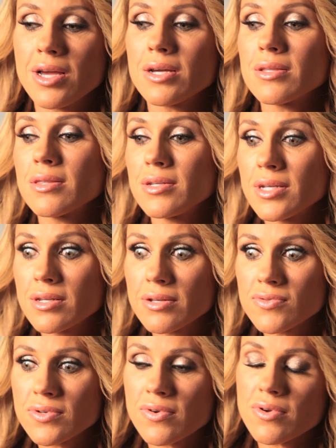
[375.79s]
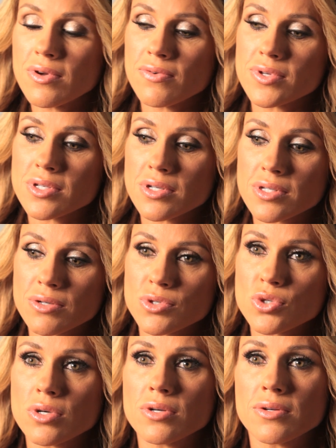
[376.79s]
And then the deadlifts obviously so
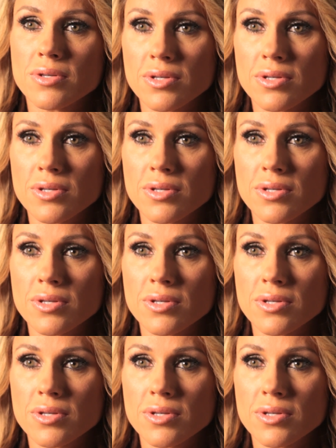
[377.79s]
strong